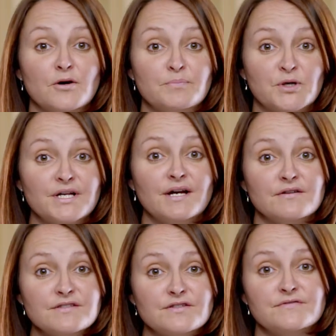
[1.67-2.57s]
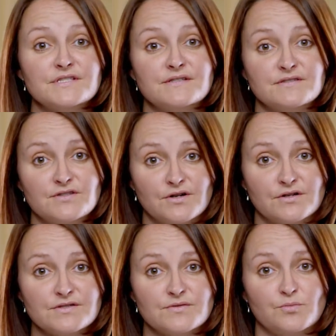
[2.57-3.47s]
Alberta Health Services
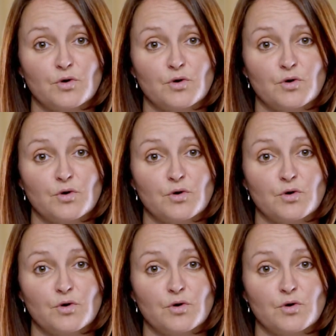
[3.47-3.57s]
nurse